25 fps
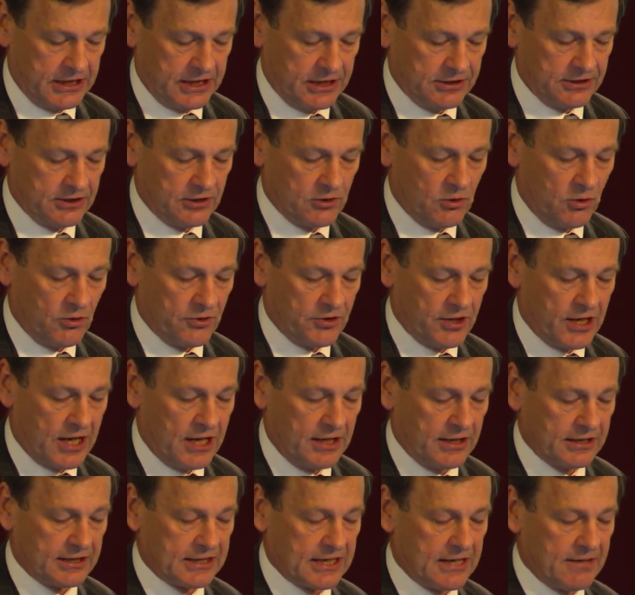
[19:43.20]
in the Northern
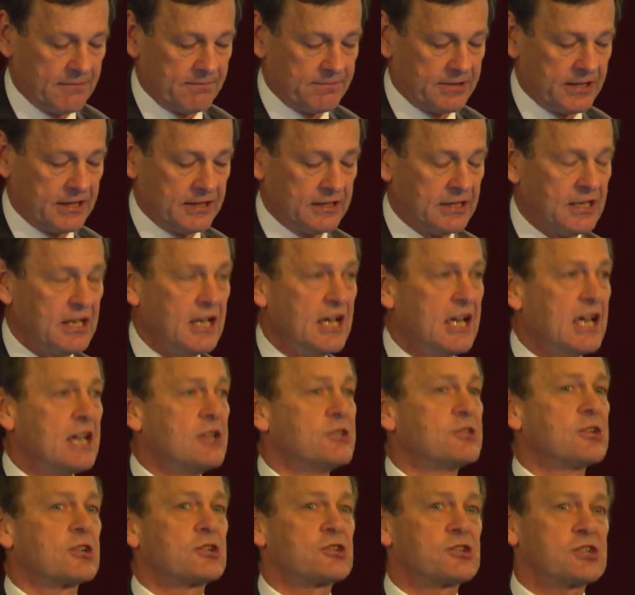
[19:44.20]
Ireland campaign.
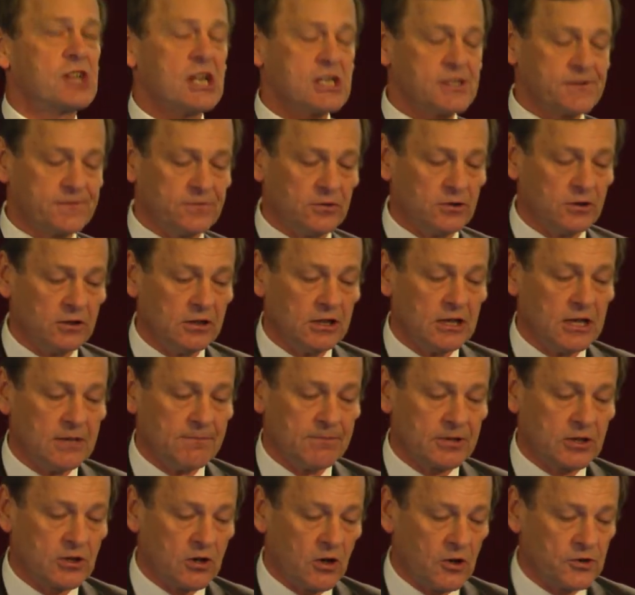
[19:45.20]
Successful
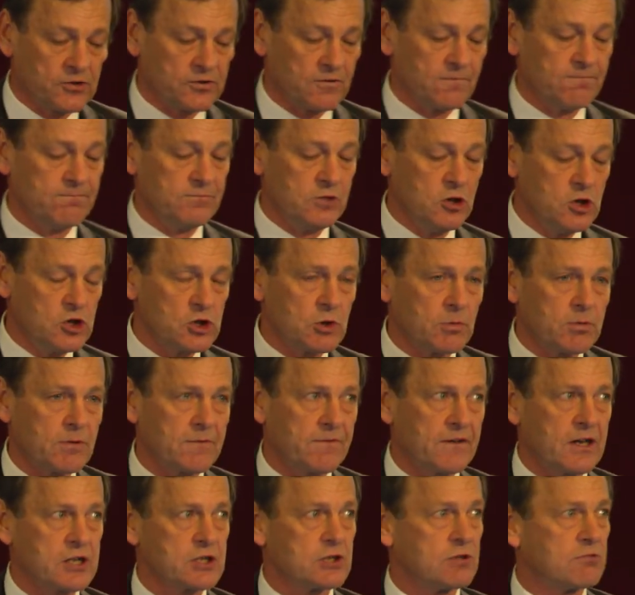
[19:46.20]
because of mutual
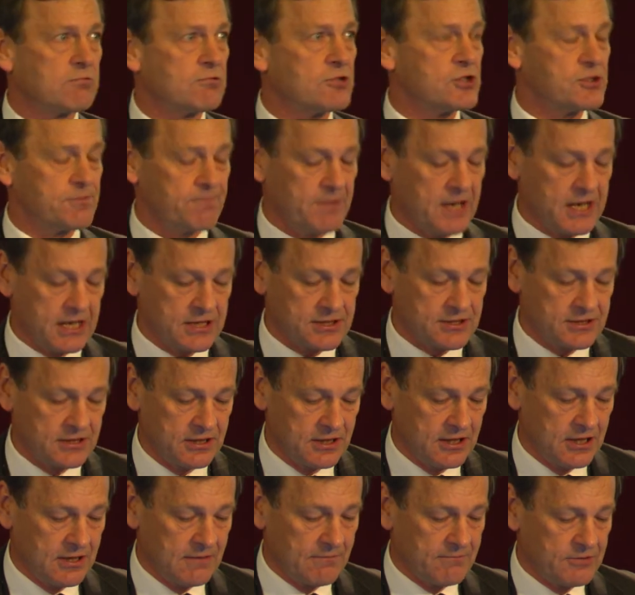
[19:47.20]
professional respect
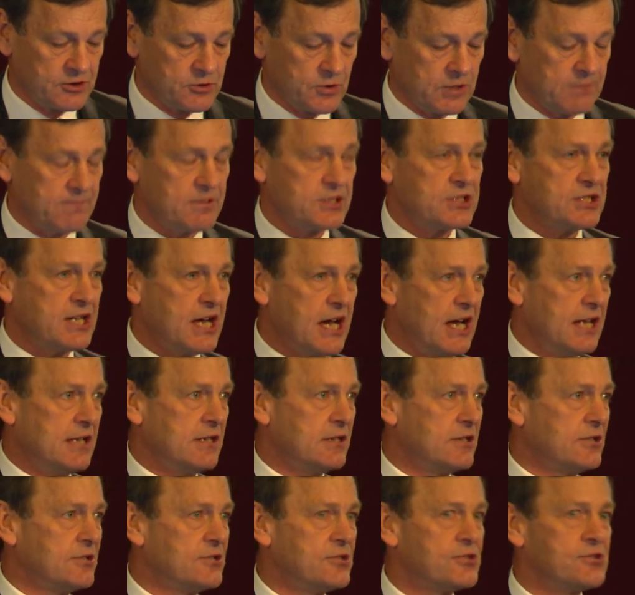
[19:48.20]
between
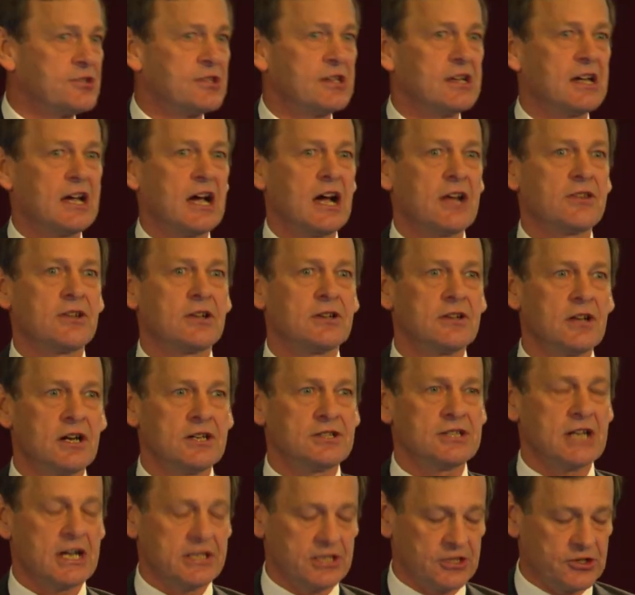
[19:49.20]
battalions and the
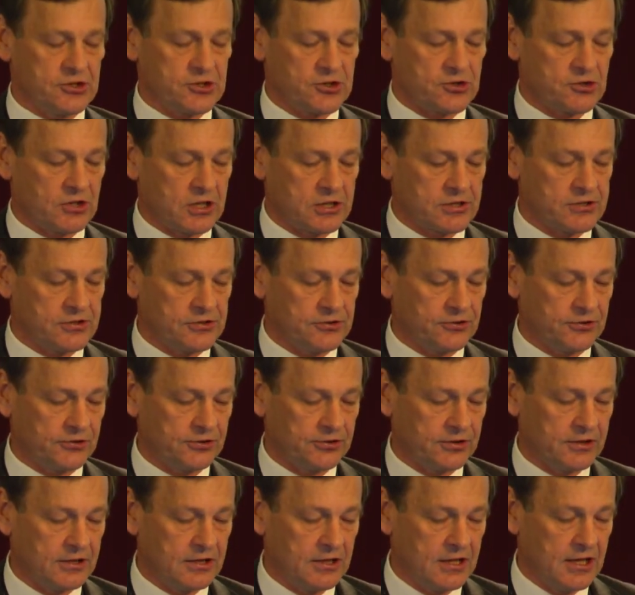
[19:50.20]
NITAT
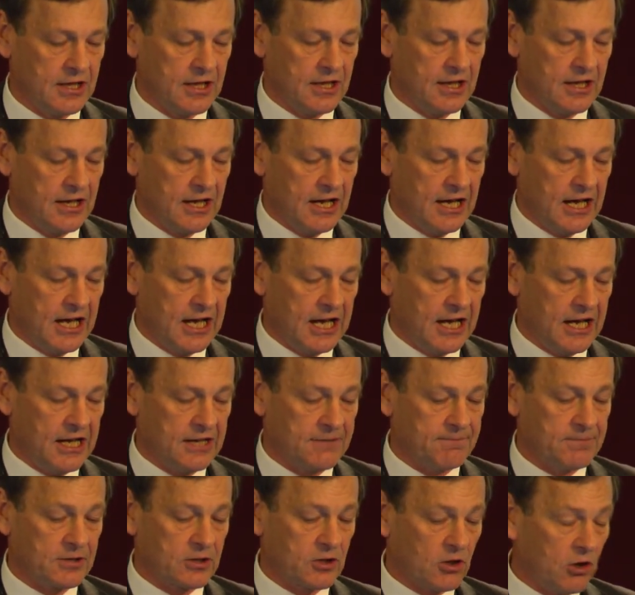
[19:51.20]
instructors.
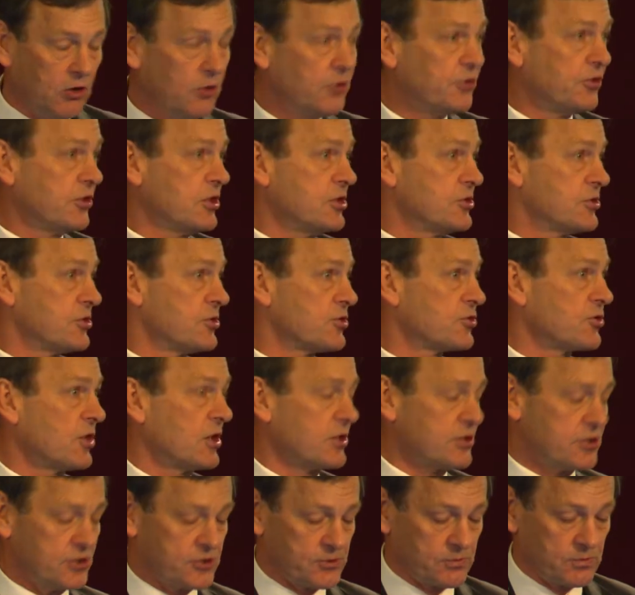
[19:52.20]
And because these
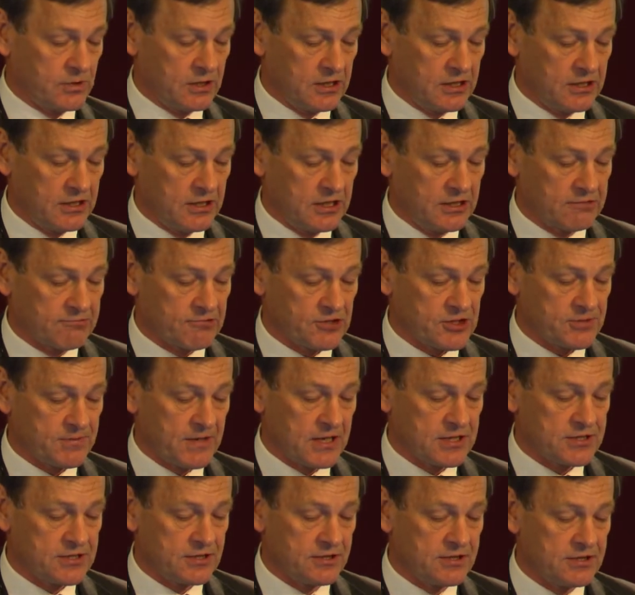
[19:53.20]
instructors were
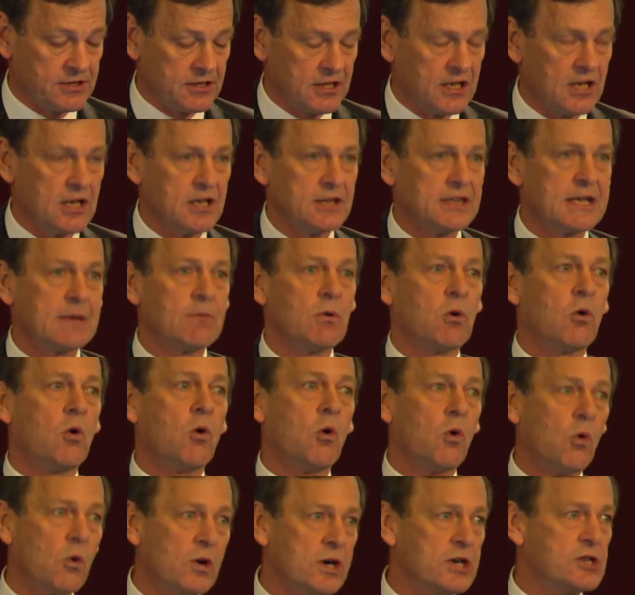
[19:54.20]
respected, they were
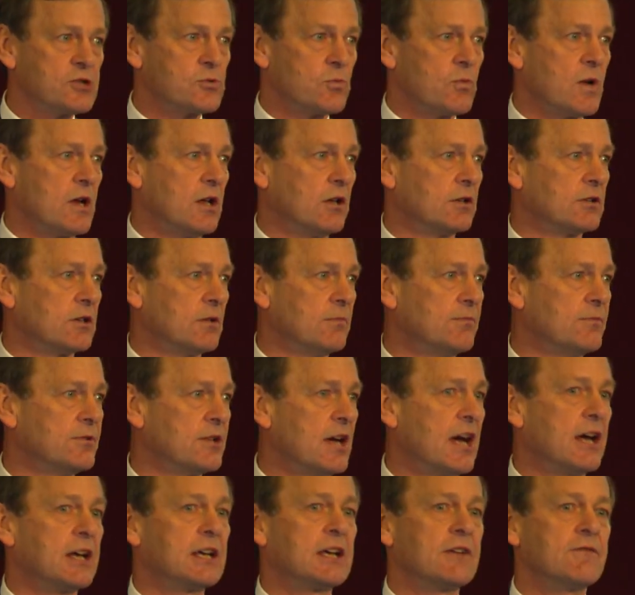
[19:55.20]
always welcomed
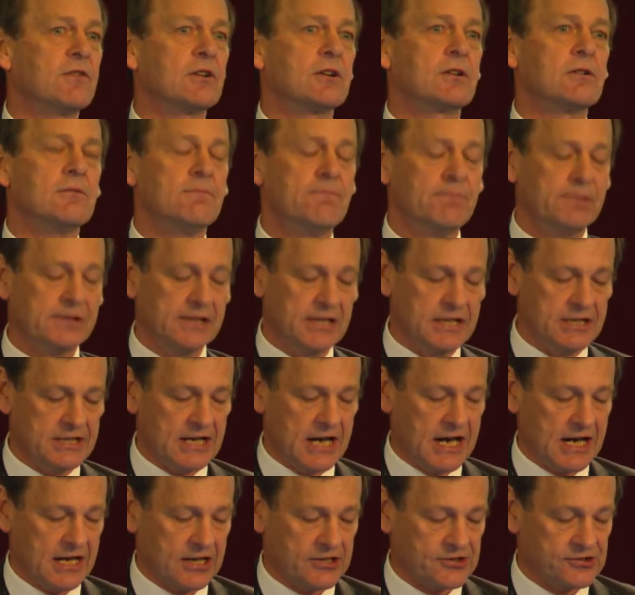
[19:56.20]
and given complete
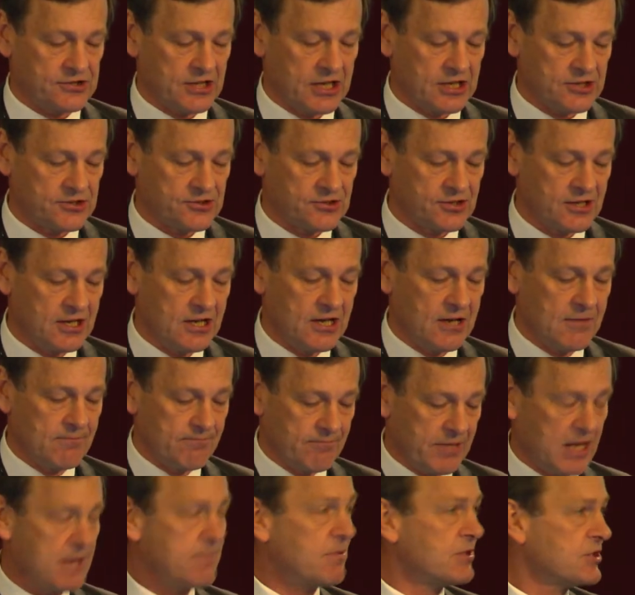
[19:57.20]
access
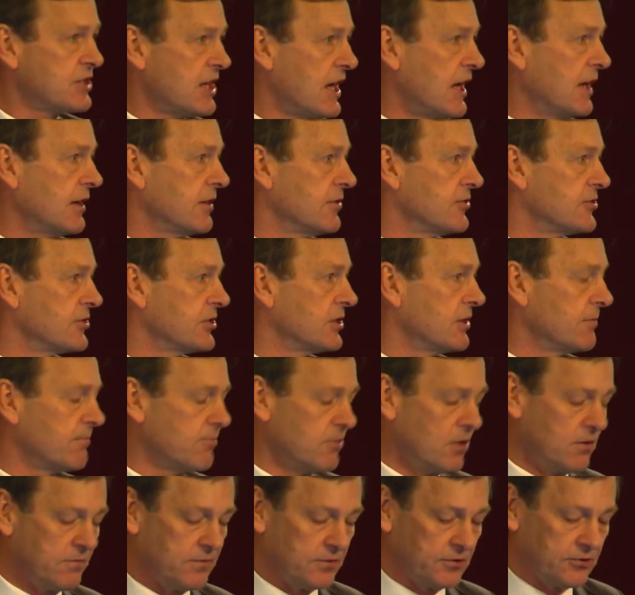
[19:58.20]
by battalions in the
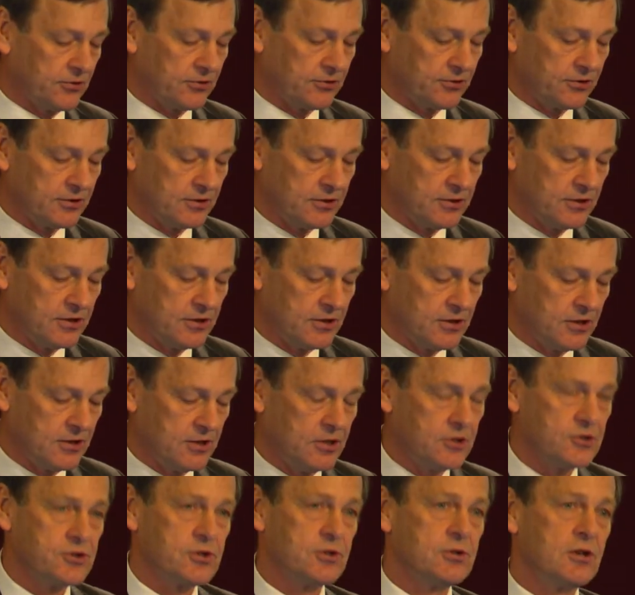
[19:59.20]
province.
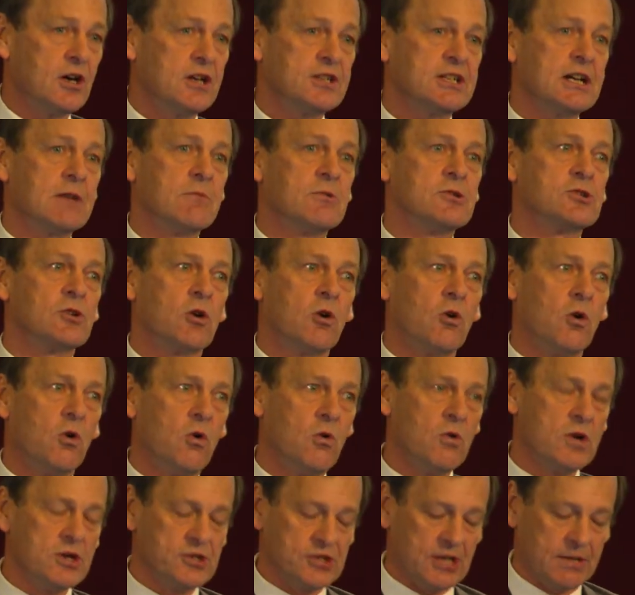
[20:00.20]
So NITAT was
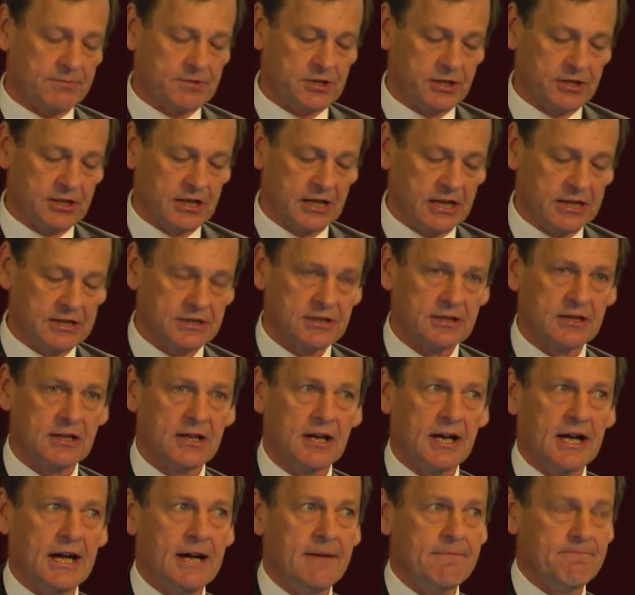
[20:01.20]
always up to date
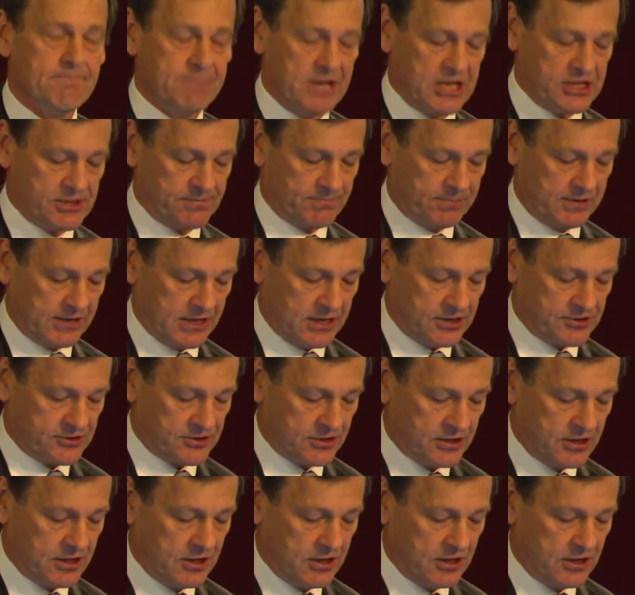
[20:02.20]
and best placed